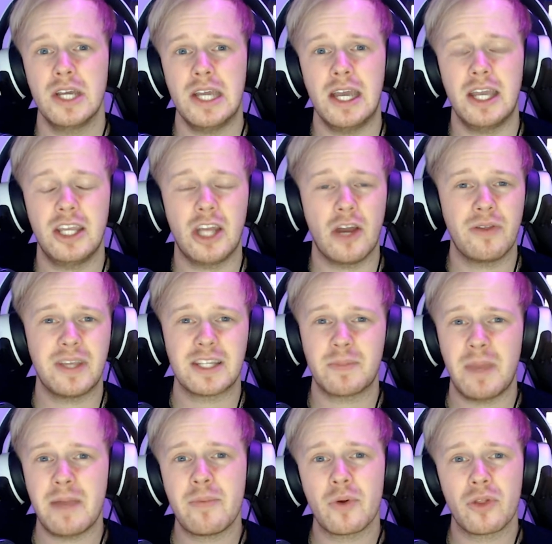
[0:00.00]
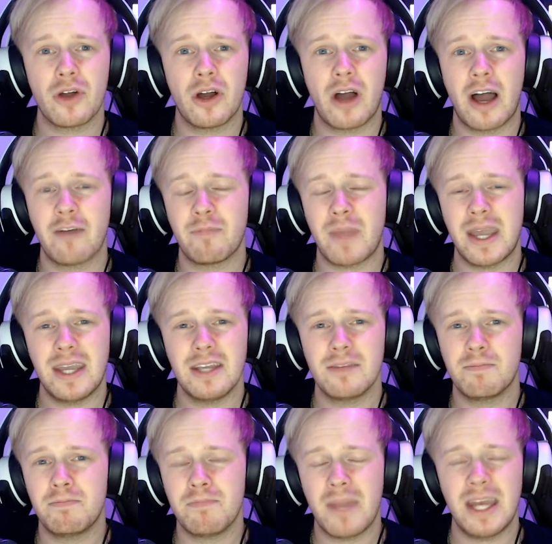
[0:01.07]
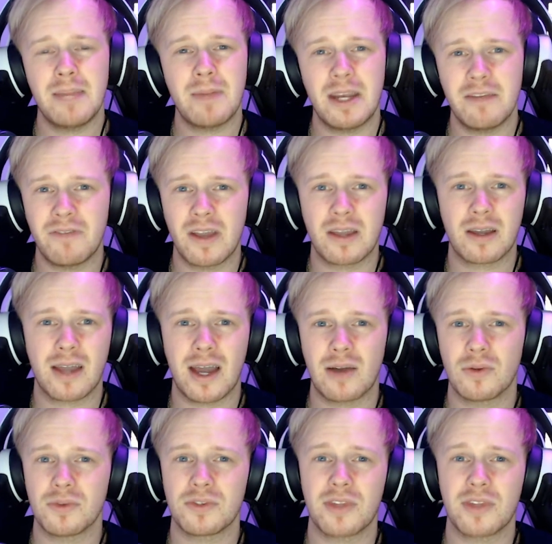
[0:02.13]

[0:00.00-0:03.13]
These are people that have made many, many fake accounts.